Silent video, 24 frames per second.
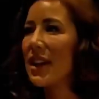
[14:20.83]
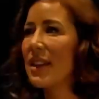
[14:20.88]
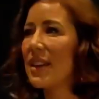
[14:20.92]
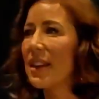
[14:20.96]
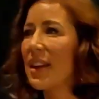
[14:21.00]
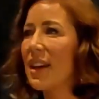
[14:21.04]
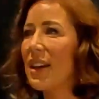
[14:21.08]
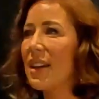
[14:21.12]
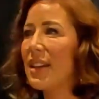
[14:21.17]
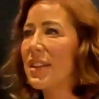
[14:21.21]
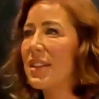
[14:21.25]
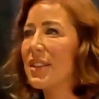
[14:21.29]

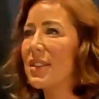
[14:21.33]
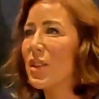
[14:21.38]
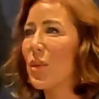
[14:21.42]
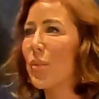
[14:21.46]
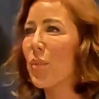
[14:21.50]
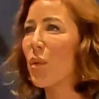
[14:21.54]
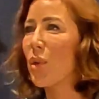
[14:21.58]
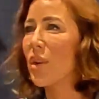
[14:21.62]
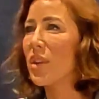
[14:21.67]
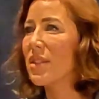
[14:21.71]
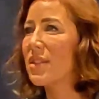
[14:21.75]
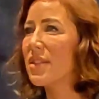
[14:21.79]
that
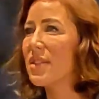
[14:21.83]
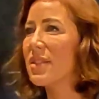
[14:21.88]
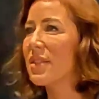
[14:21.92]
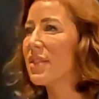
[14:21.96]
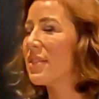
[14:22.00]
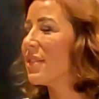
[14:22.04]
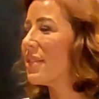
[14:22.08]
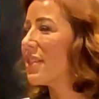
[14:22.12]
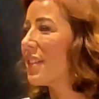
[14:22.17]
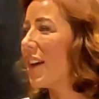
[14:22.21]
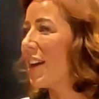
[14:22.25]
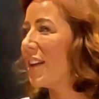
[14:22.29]
supports
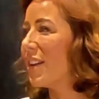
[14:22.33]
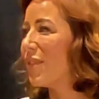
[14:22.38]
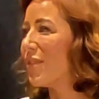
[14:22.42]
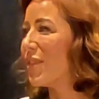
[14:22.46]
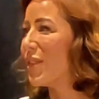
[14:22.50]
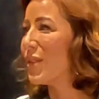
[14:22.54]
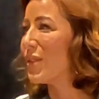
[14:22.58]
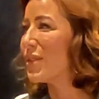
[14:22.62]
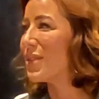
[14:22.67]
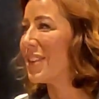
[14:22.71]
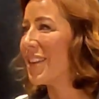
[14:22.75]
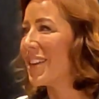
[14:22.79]
kind of
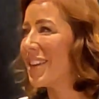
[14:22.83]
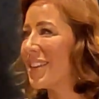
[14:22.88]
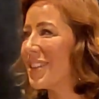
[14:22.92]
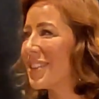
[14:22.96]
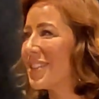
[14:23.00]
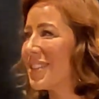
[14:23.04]
those things.